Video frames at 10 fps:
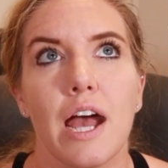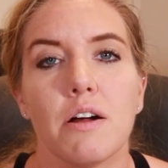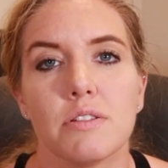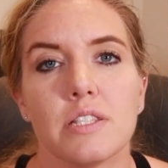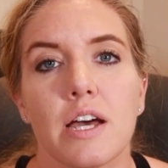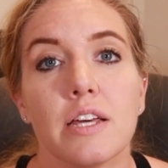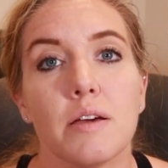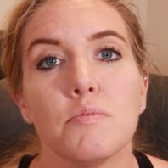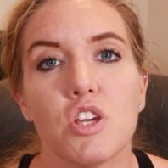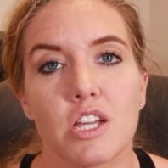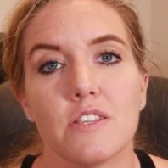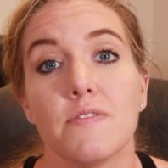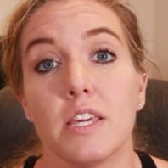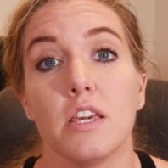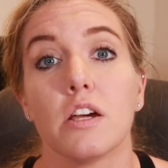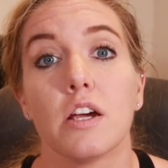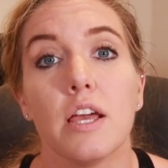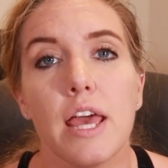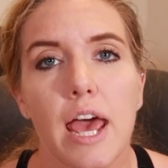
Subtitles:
outside objective ear.